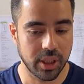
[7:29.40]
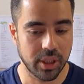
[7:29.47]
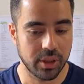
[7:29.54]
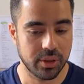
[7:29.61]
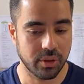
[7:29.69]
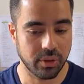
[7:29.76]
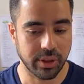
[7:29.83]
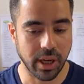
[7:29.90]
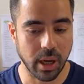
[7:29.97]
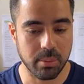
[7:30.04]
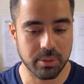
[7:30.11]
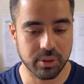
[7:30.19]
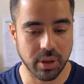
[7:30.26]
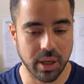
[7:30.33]
So
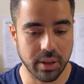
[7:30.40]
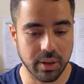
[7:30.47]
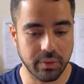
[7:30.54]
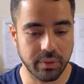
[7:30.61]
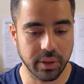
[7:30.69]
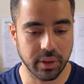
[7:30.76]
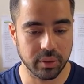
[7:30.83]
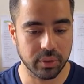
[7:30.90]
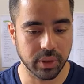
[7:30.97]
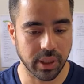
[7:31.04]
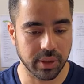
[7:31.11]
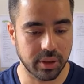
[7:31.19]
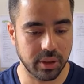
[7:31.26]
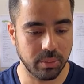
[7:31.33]
gamma dry in the field
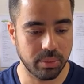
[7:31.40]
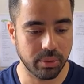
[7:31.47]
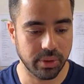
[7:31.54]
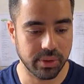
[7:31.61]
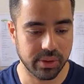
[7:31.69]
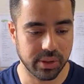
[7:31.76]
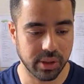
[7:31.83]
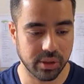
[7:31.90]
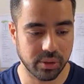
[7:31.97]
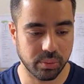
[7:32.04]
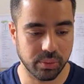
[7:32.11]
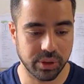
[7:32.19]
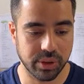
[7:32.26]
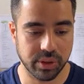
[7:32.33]
19.6,
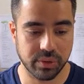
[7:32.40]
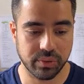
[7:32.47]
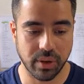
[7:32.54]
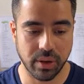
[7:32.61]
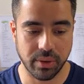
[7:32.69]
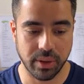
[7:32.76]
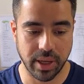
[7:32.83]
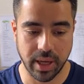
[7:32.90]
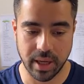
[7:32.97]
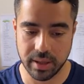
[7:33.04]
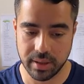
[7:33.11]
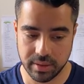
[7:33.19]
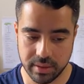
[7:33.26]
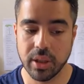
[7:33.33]
we just found that.
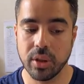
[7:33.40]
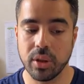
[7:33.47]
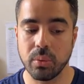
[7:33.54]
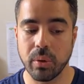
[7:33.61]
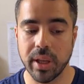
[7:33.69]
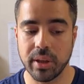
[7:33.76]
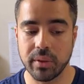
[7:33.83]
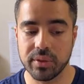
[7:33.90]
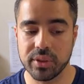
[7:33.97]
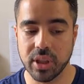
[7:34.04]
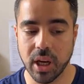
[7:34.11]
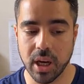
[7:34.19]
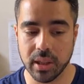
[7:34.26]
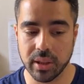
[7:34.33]
The weight of
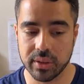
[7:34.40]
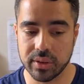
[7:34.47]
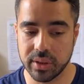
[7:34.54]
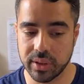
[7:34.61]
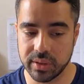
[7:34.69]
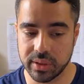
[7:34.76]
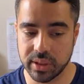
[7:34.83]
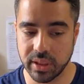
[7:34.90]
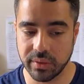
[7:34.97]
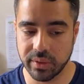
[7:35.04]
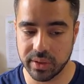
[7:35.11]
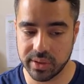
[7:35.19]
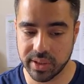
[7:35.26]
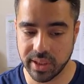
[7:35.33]
solids is
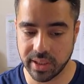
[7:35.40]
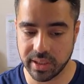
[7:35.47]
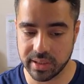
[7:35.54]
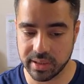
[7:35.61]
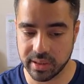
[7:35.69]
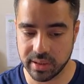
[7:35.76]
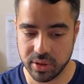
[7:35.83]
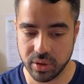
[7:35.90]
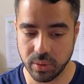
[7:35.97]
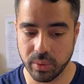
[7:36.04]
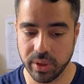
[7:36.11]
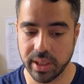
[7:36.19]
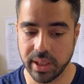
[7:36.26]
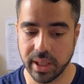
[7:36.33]
given 6. So
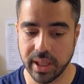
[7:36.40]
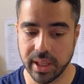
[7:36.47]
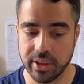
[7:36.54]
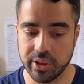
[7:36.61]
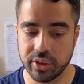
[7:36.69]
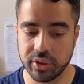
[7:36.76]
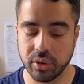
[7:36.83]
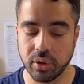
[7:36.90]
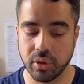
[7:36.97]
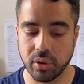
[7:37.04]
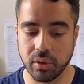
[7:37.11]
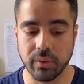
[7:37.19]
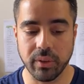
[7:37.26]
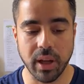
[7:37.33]
we're gonna get the
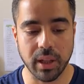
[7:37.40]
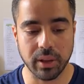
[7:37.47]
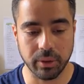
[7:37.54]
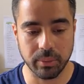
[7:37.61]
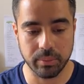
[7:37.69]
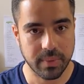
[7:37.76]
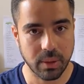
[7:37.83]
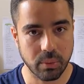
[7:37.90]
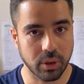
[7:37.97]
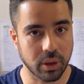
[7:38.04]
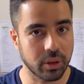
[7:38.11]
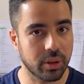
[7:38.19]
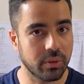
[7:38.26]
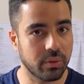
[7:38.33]
total volume. We're
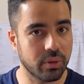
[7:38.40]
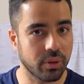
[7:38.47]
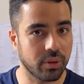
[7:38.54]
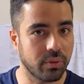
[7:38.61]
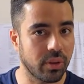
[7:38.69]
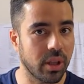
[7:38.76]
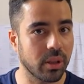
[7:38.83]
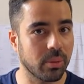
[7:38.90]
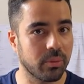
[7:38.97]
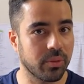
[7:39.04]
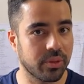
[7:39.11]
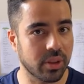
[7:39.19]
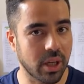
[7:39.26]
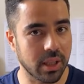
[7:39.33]
looking for the volume
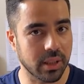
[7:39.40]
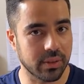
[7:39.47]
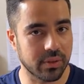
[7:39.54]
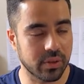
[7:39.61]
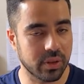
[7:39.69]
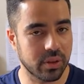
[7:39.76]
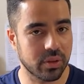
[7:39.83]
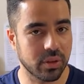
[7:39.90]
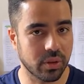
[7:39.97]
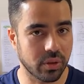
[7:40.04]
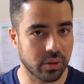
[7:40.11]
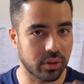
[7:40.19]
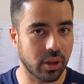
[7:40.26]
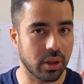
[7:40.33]
of solids. So
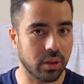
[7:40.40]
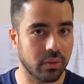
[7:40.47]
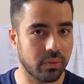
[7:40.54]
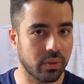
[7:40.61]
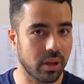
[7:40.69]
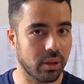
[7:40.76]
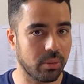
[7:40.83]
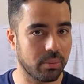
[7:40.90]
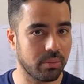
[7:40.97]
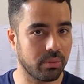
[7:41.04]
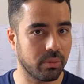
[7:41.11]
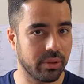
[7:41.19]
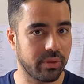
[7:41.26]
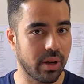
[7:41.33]
the total volume,
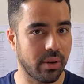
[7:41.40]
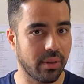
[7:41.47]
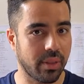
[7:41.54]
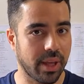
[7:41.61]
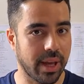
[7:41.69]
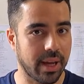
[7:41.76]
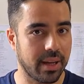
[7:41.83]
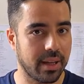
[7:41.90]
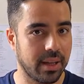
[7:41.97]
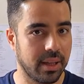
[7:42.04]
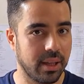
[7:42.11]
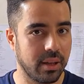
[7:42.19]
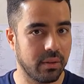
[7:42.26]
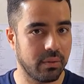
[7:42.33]
we found that,
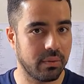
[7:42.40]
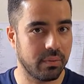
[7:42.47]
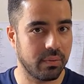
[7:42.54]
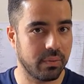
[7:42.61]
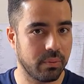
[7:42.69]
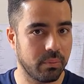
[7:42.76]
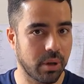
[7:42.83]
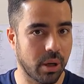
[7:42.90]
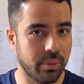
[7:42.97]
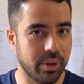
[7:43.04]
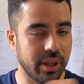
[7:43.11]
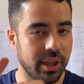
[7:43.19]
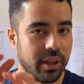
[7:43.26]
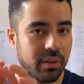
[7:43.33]
but we
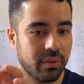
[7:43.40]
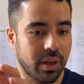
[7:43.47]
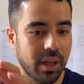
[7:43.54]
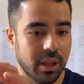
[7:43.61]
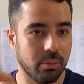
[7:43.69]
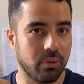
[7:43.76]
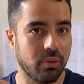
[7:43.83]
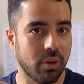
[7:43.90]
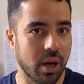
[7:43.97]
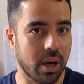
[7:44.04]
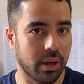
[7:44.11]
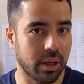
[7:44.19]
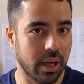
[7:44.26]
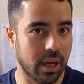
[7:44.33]
need the volume of
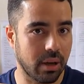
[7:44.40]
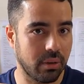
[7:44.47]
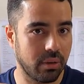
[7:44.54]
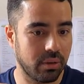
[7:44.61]
water now.